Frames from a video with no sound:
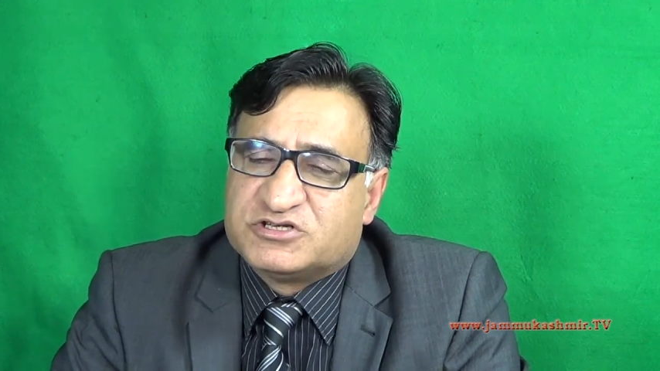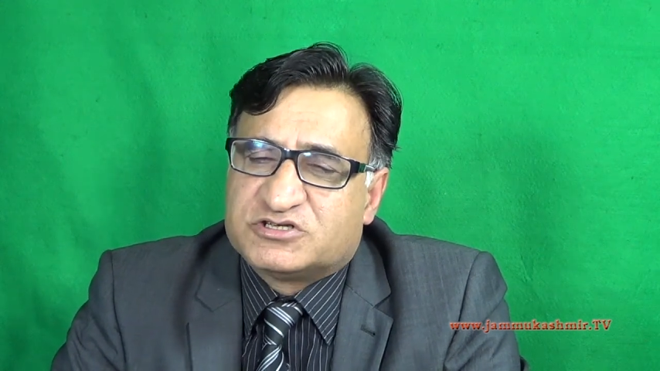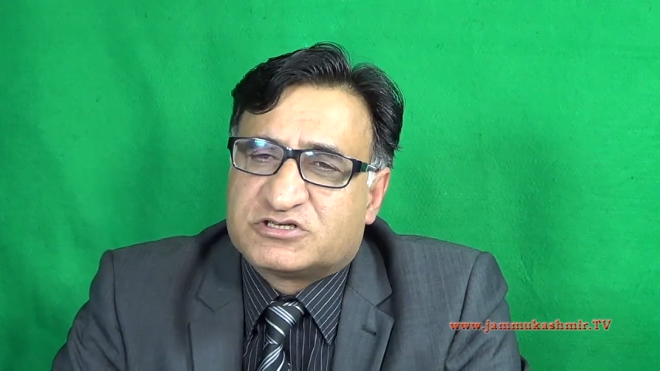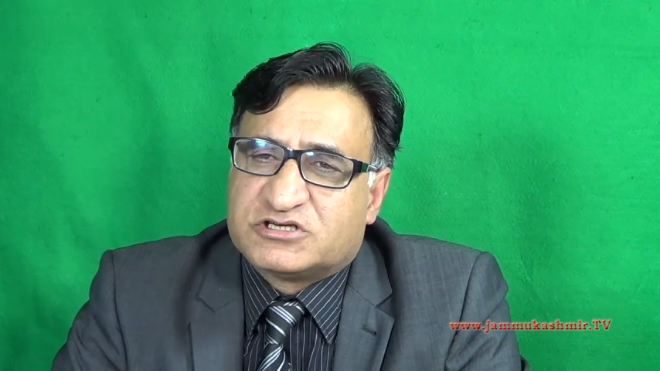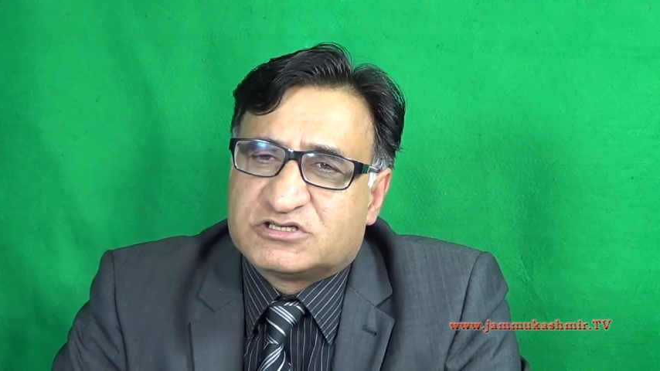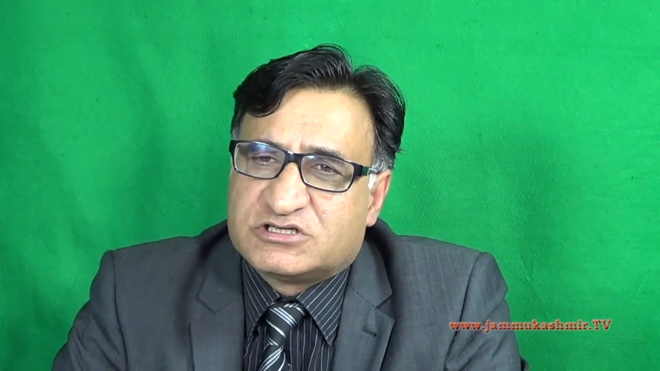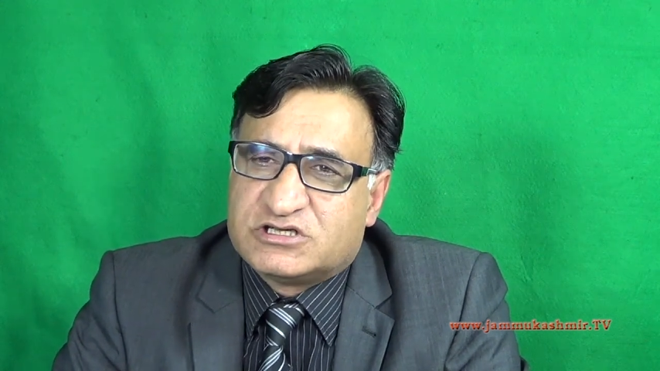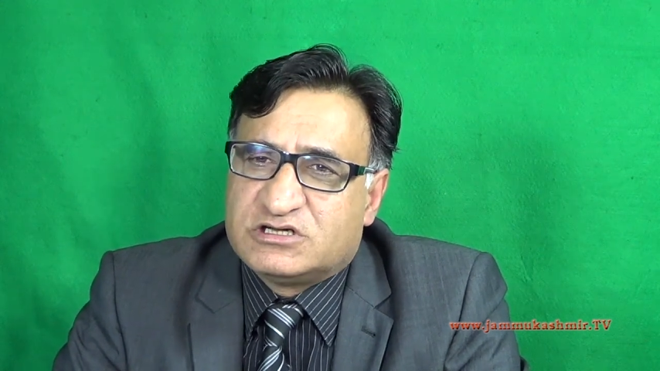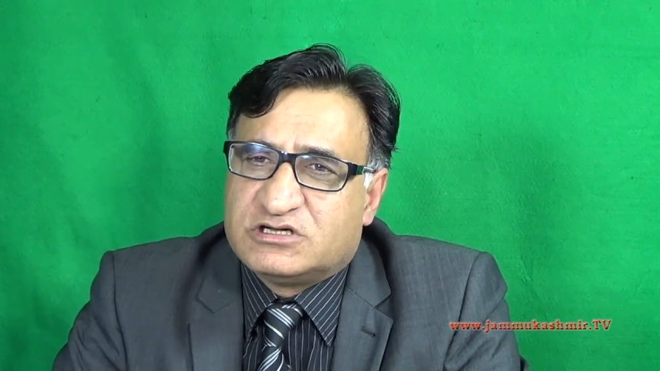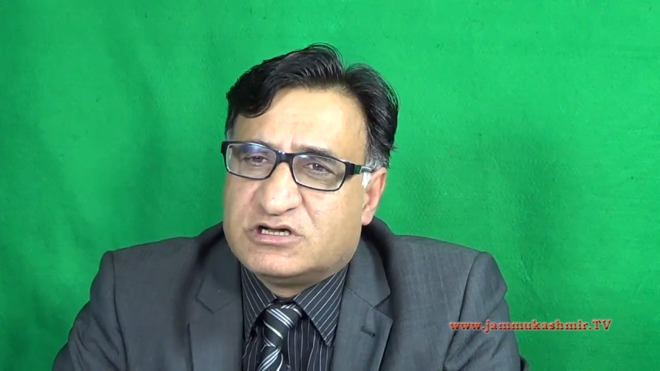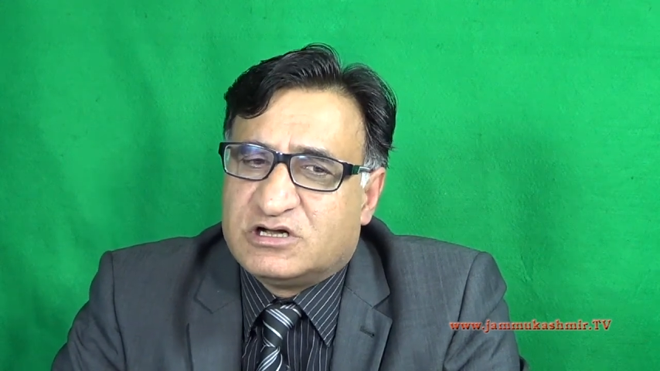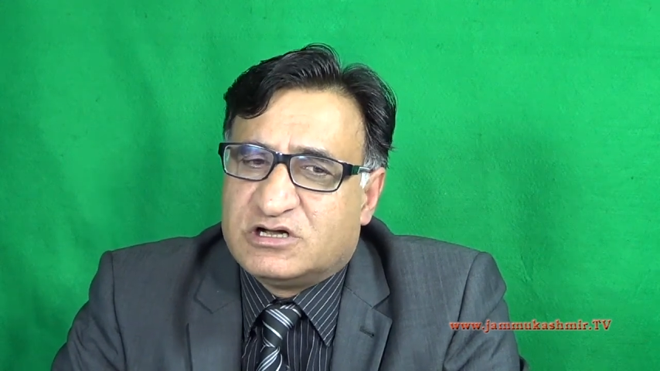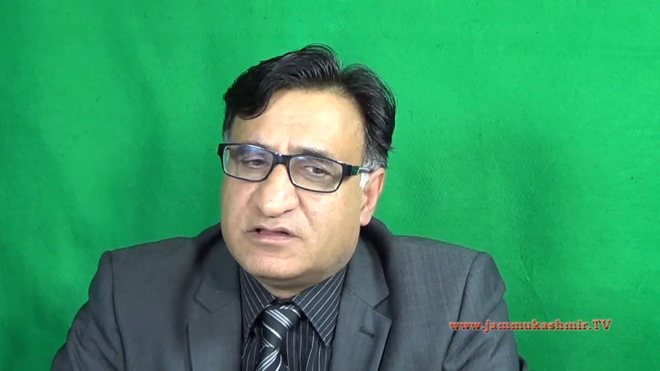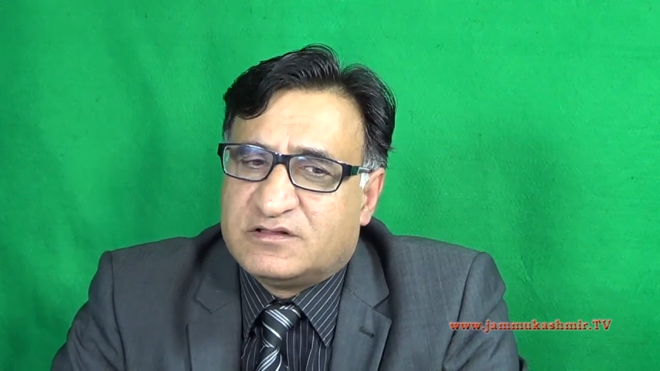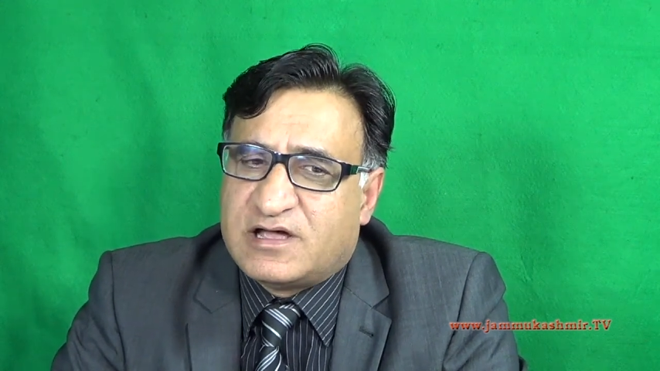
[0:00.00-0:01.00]
that
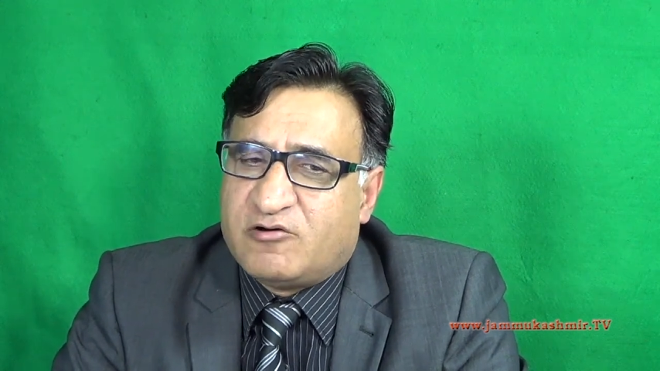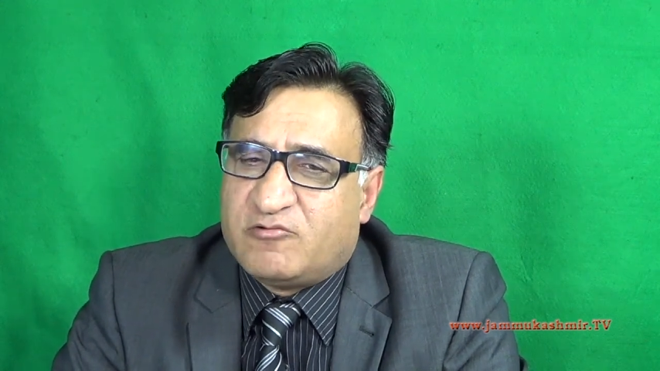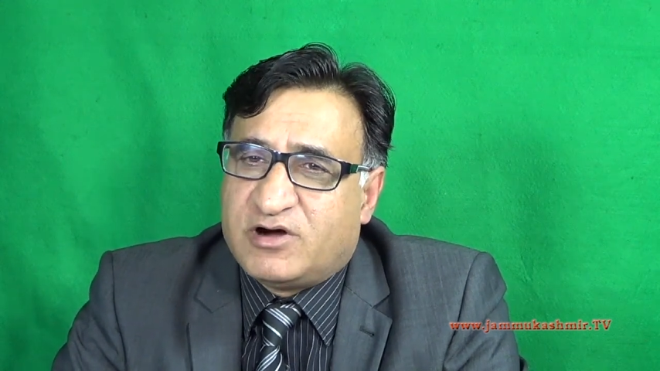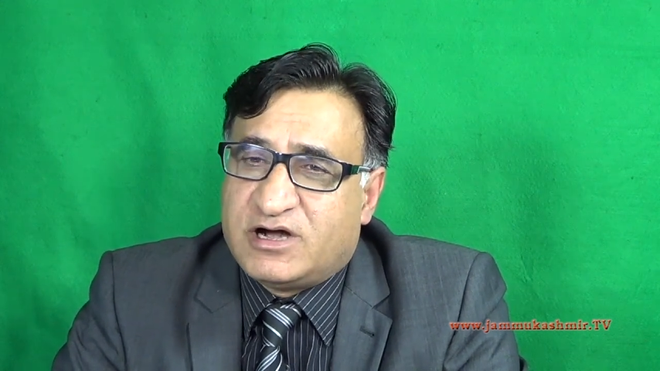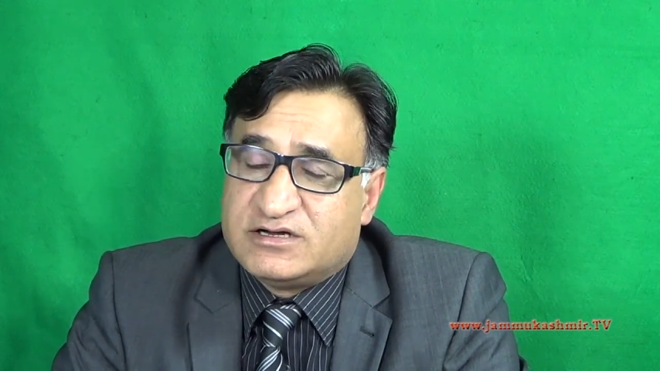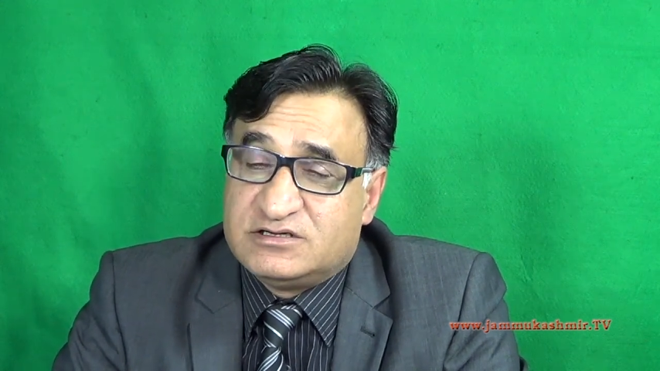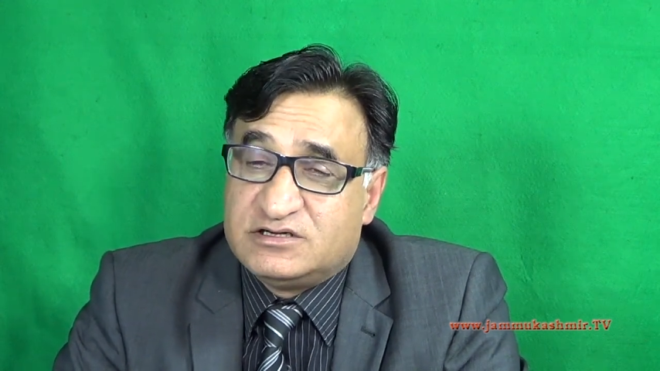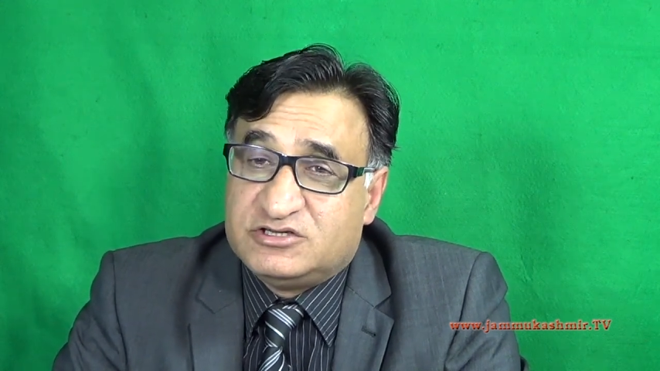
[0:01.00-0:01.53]
wider issue as